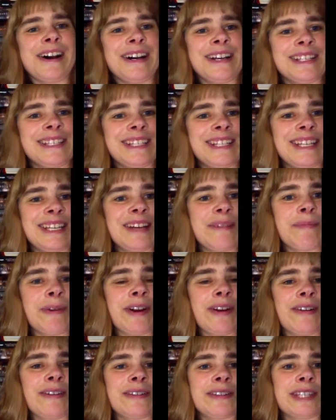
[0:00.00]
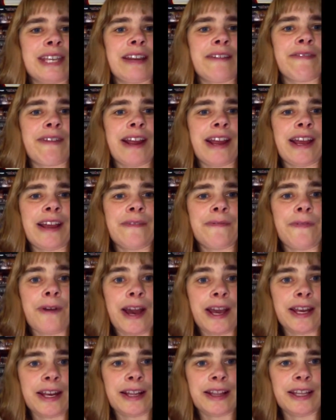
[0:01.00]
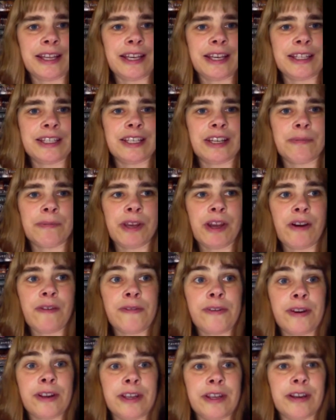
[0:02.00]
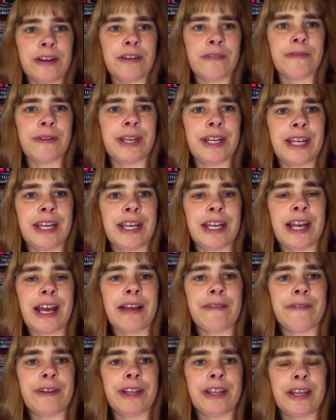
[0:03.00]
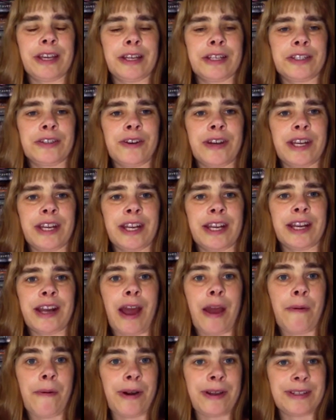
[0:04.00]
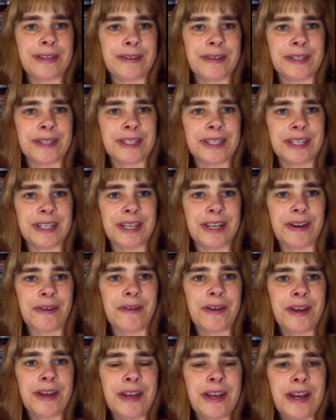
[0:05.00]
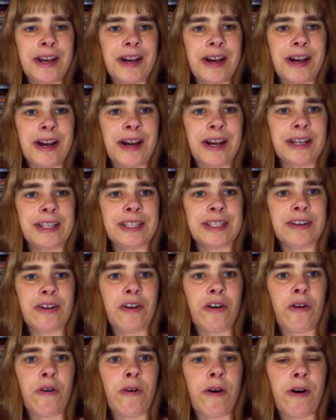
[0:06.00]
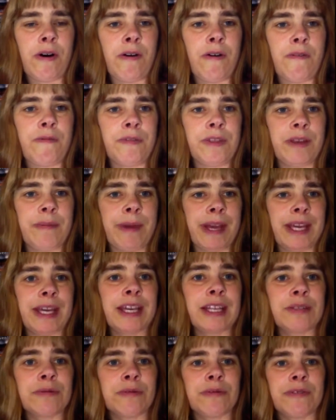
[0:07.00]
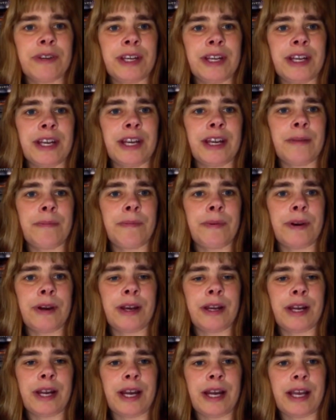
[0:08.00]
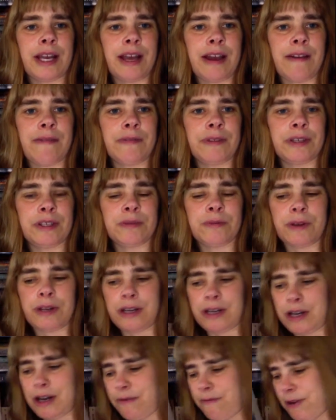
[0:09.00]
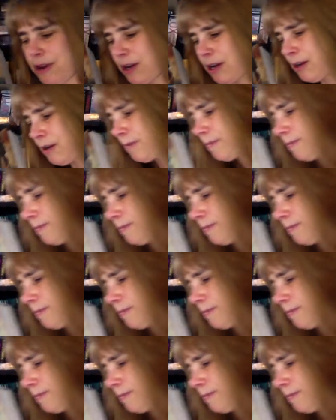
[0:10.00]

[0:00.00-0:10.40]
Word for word: Uh, City of Bones, I read finally. It took me over a year to read it. I really enjoyed it. I want to continue. Uh, so uh, hopefully my kids will read it, but I have this one and I read